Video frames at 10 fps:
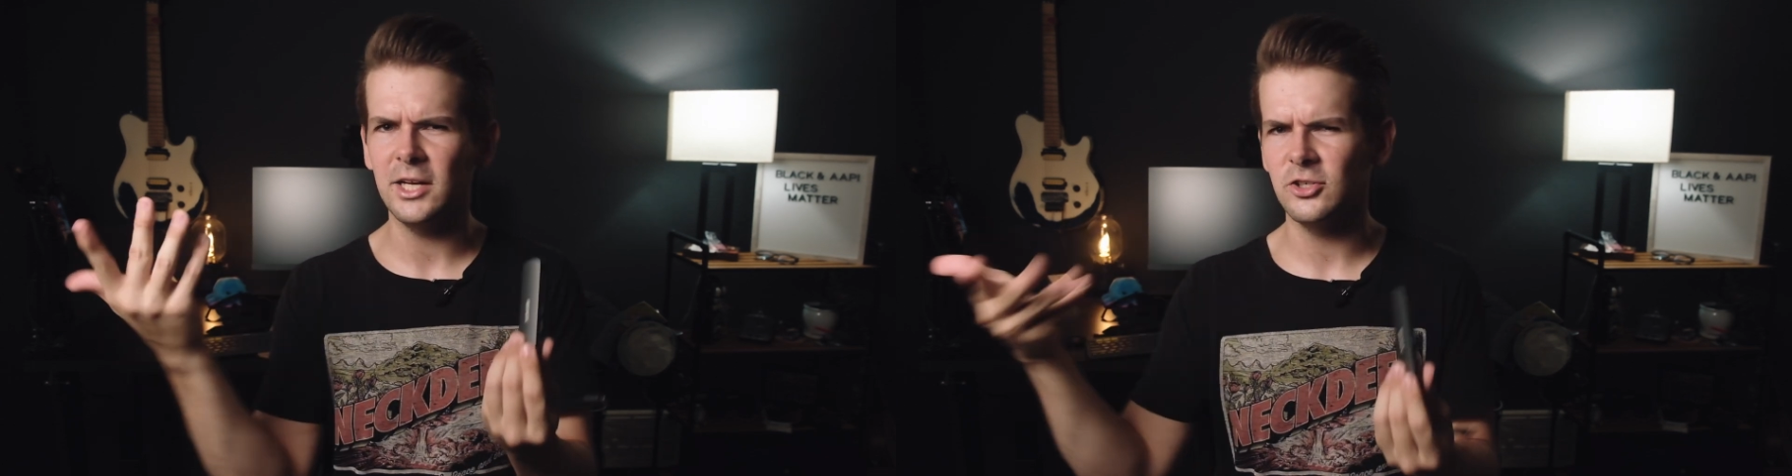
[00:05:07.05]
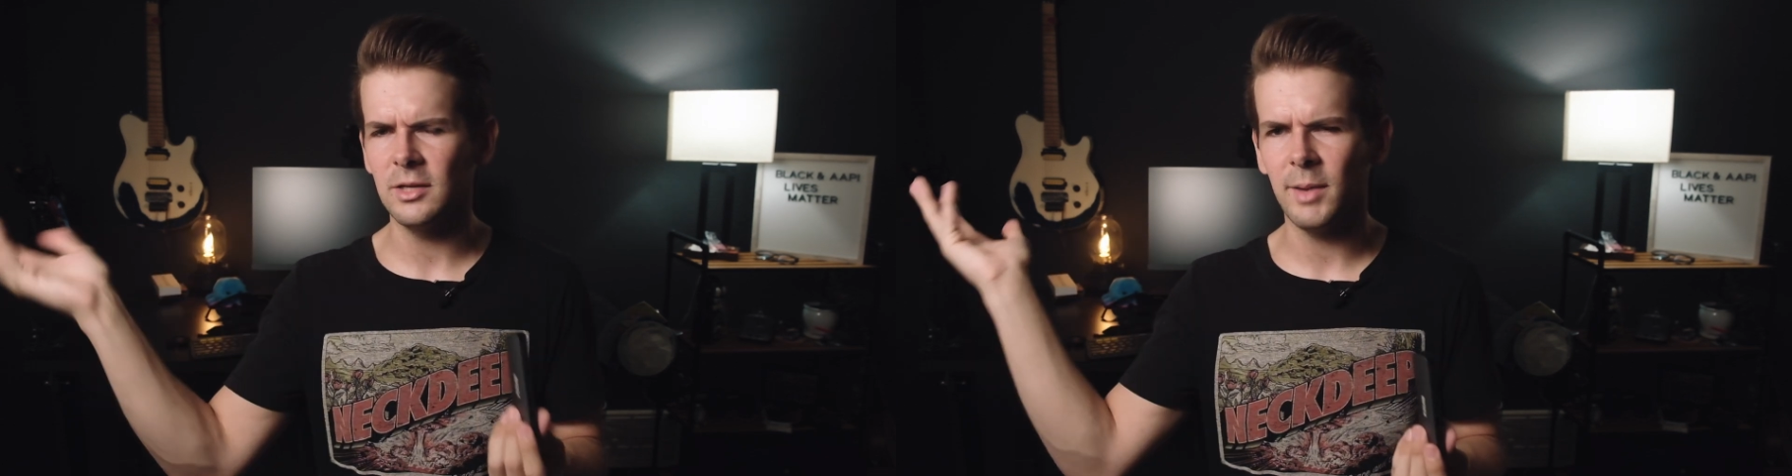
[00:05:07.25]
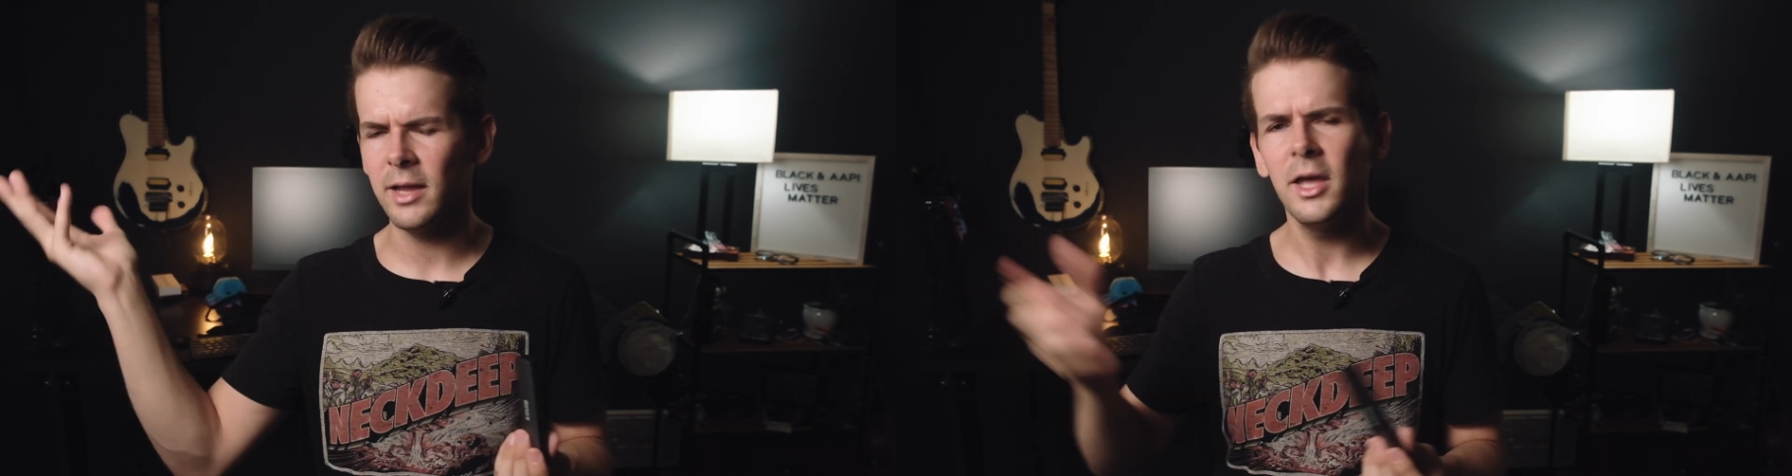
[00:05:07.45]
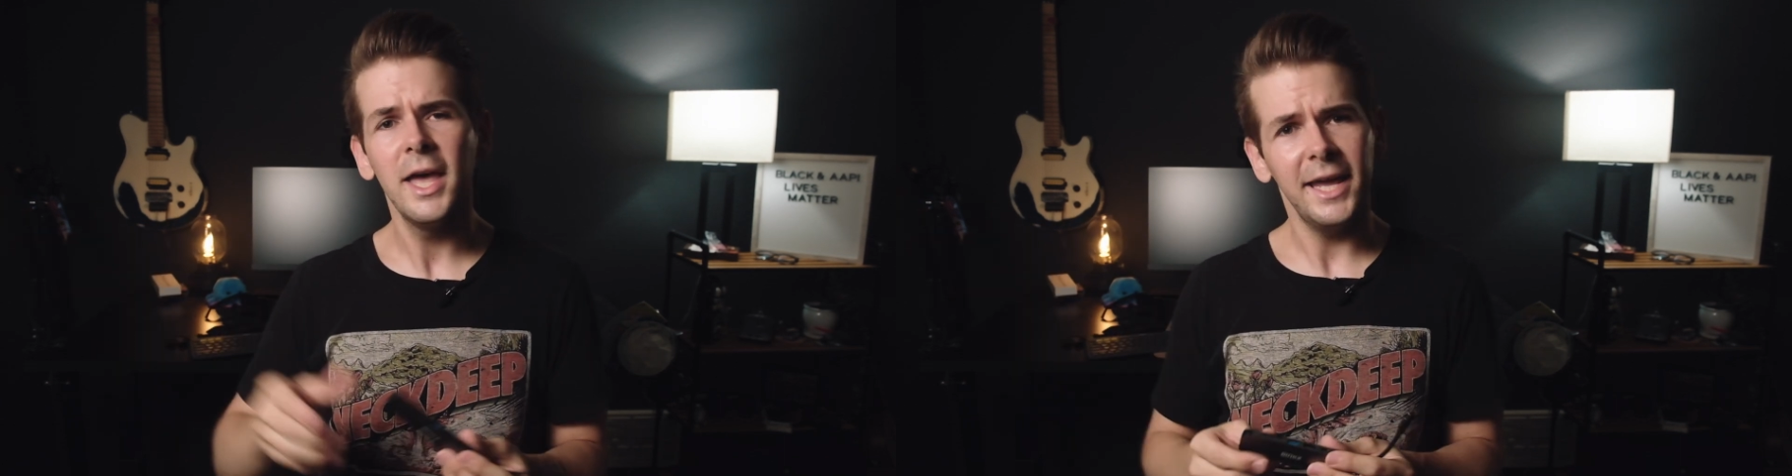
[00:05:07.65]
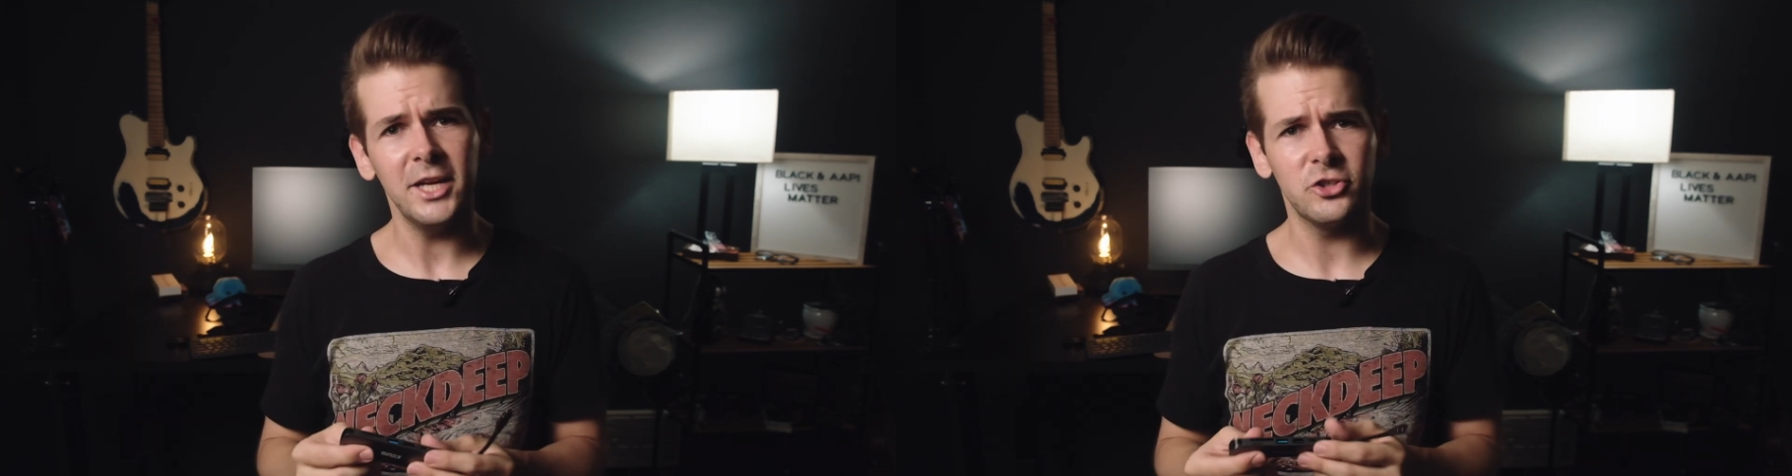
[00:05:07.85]
HDMI,
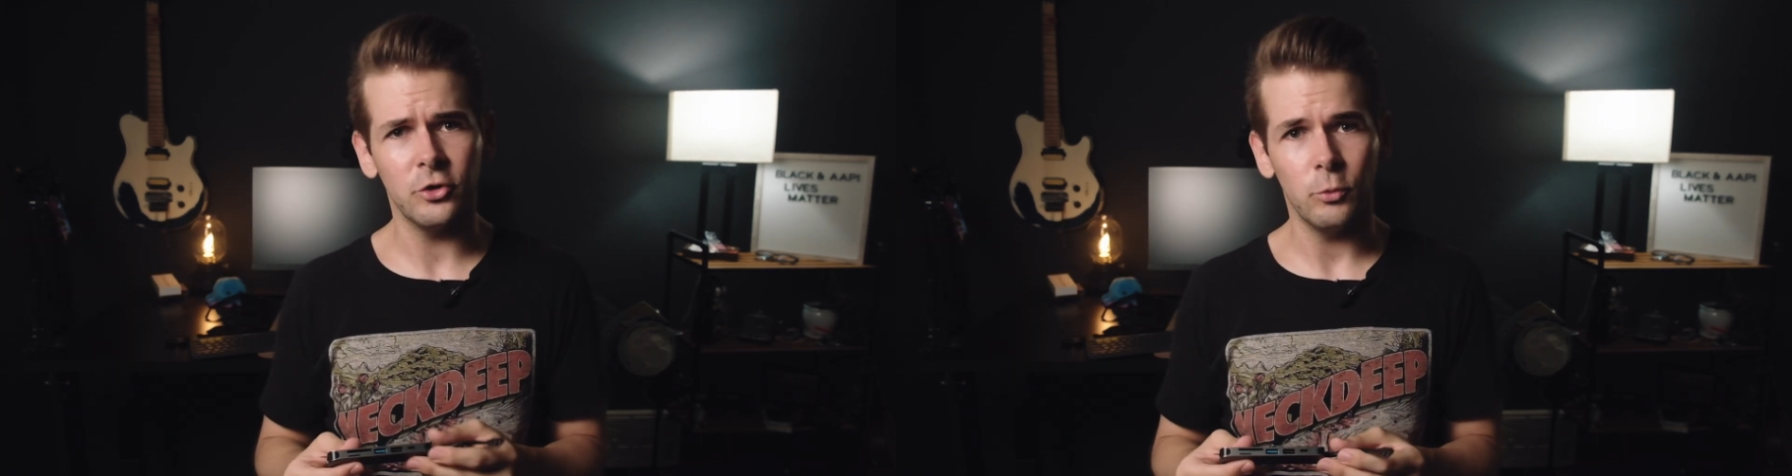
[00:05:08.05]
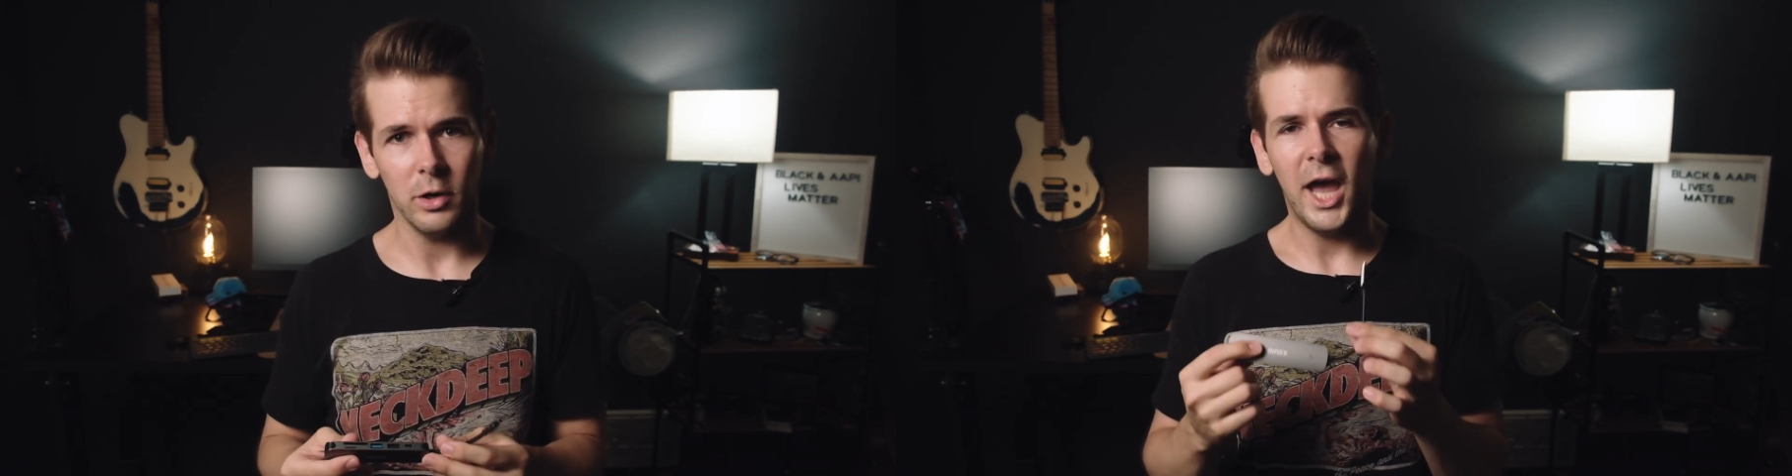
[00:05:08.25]
it should work.